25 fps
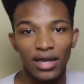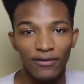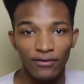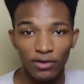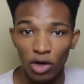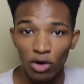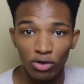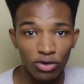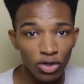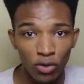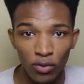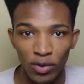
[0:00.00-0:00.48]
If
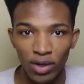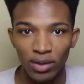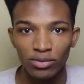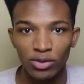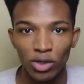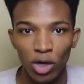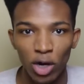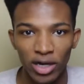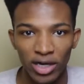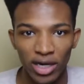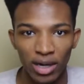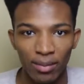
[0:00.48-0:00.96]
you don't know what I'm
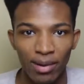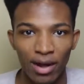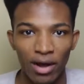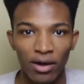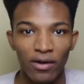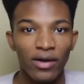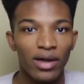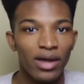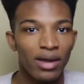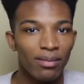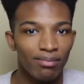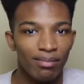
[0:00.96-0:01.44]
talking
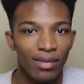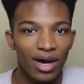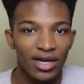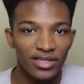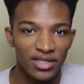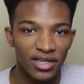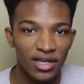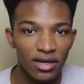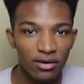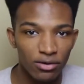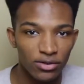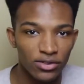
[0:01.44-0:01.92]
about,
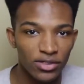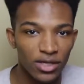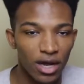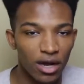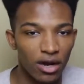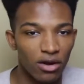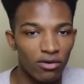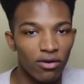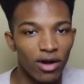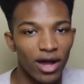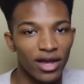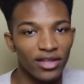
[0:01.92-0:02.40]
Masahiro
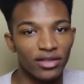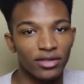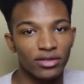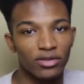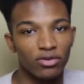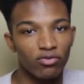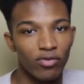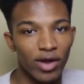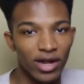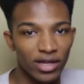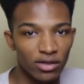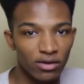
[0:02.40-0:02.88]
Sakurai, the
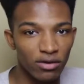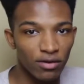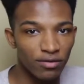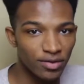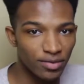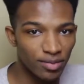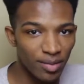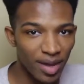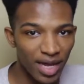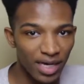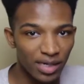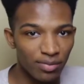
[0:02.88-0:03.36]
director
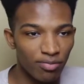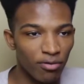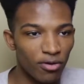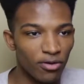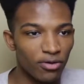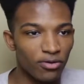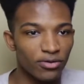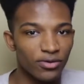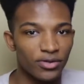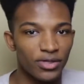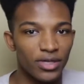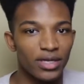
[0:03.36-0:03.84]
of Smash
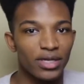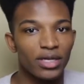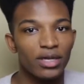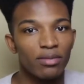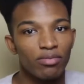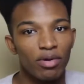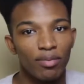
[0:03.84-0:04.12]
Brothers,